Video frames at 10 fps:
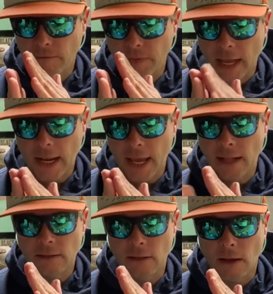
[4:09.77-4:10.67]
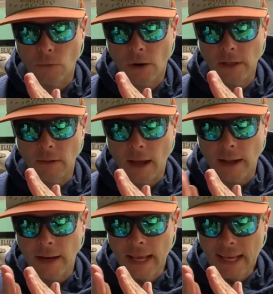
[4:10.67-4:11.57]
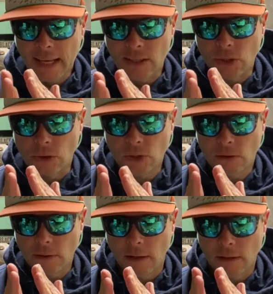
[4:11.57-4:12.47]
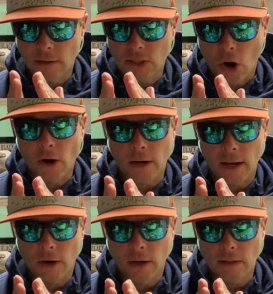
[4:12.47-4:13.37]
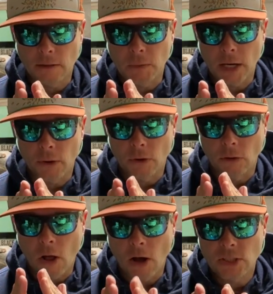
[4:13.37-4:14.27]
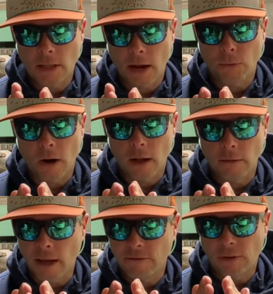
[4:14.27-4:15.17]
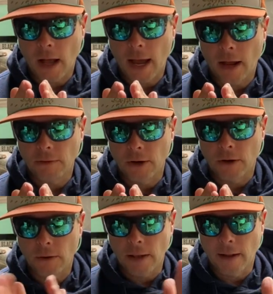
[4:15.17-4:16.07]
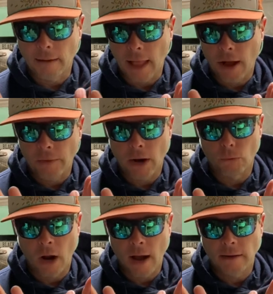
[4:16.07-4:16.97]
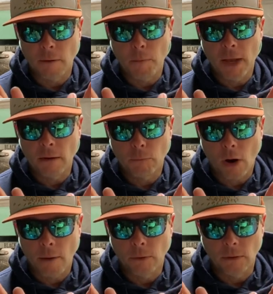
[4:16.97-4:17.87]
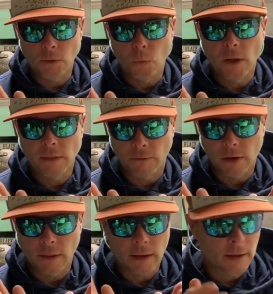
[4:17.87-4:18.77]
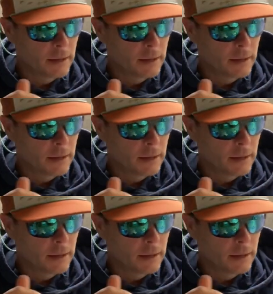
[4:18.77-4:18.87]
head to that running line is your target area to be able to launch that fly out there and allowing that rod to bend properly with everything.